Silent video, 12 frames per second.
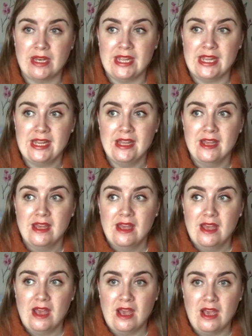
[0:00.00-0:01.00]
money
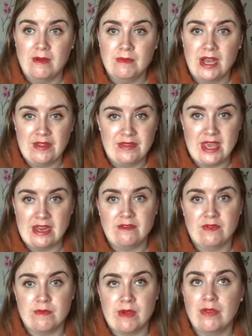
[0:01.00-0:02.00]
at the
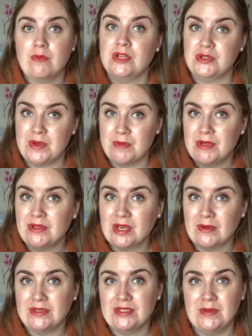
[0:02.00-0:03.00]
end of the month, which we will
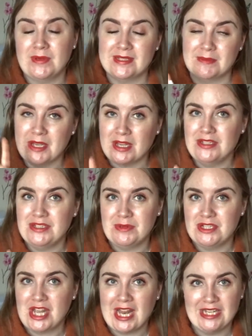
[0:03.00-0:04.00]
go on to because I'm going to
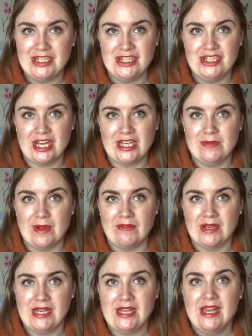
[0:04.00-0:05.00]
do a challenge in
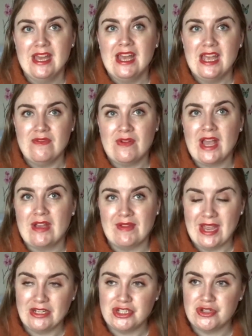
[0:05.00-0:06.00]
January, if I
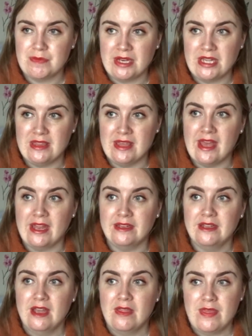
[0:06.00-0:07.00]
have extra money
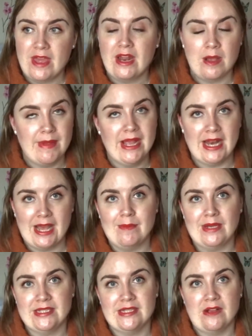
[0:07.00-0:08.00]
then I may
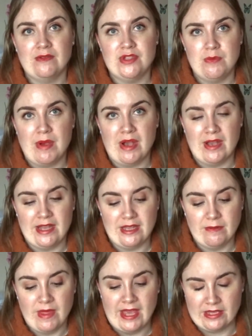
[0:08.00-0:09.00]
allow myself to
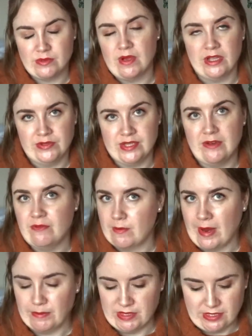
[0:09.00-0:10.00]
buy X, Y or Z
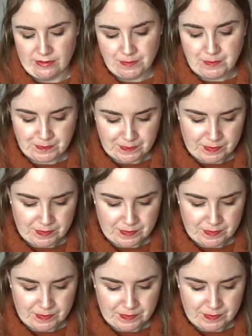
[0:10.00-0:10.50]
from Amazon.